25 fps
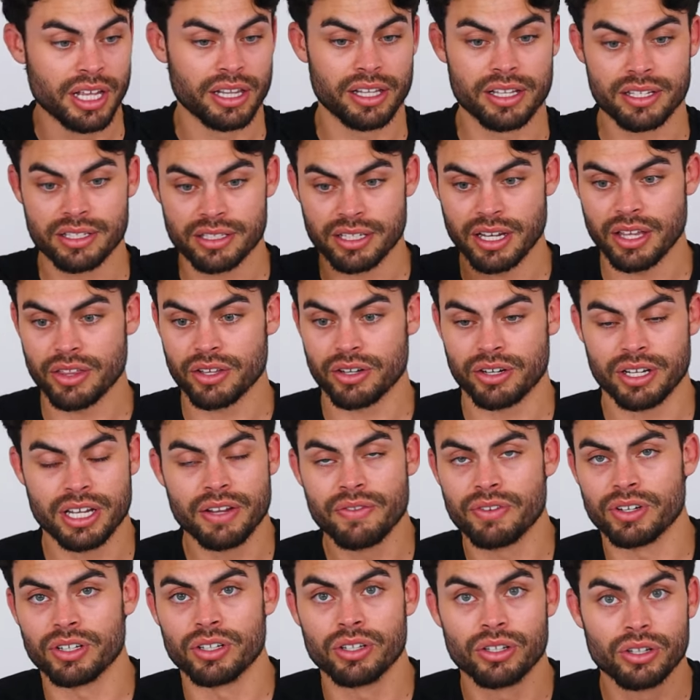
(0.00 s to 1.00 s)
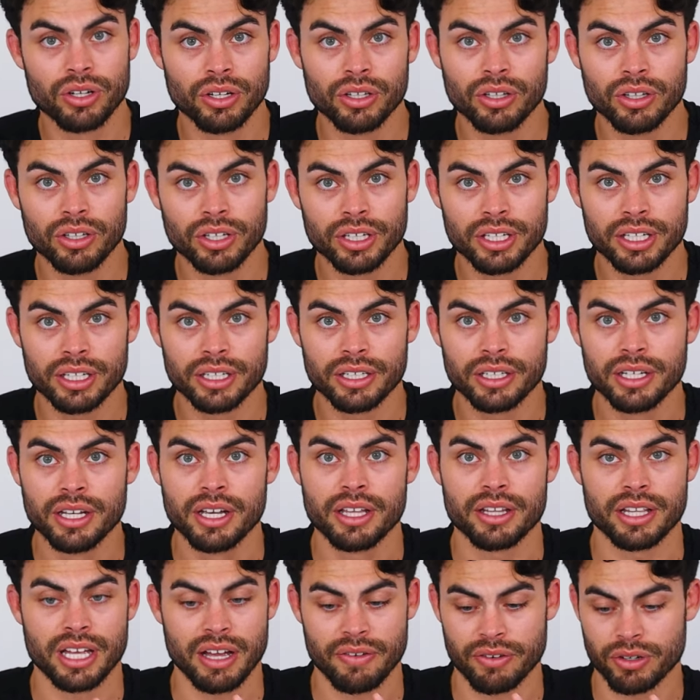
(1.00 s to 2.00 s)
let's say they're even good looking,
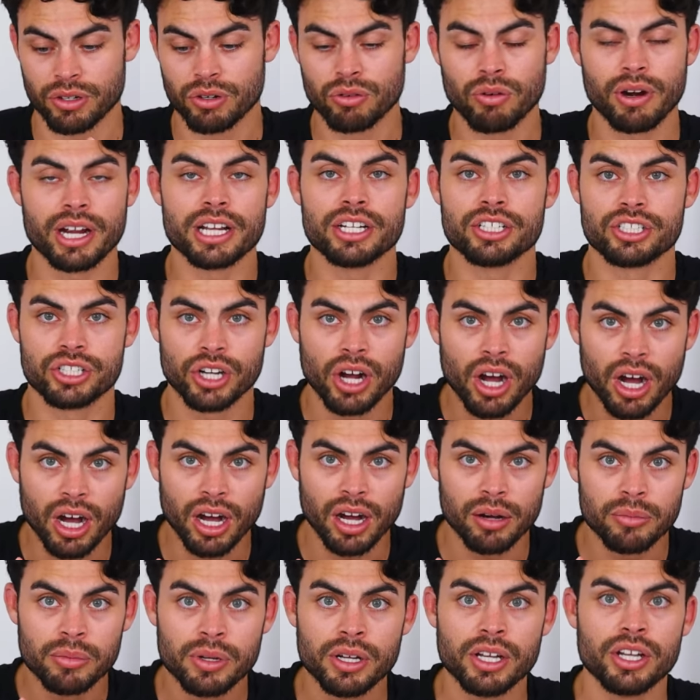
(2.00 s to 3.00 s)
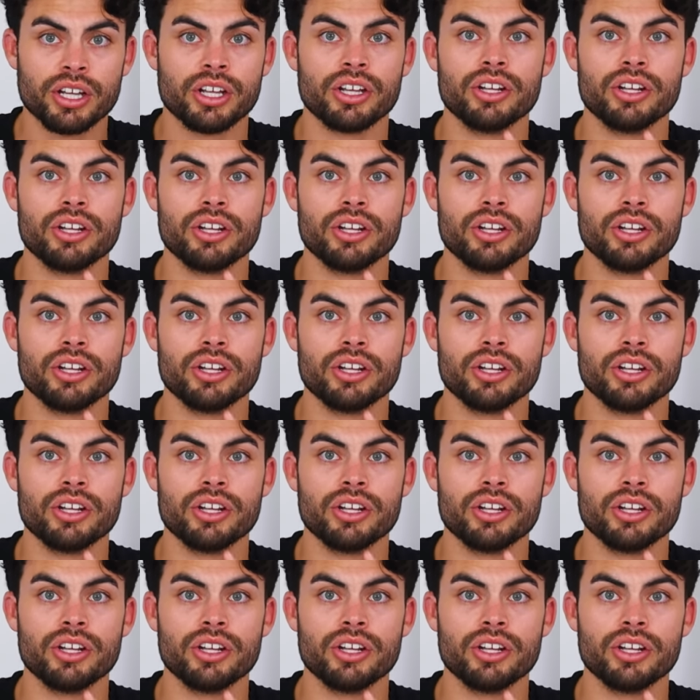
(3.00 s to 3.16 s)
they have a great job,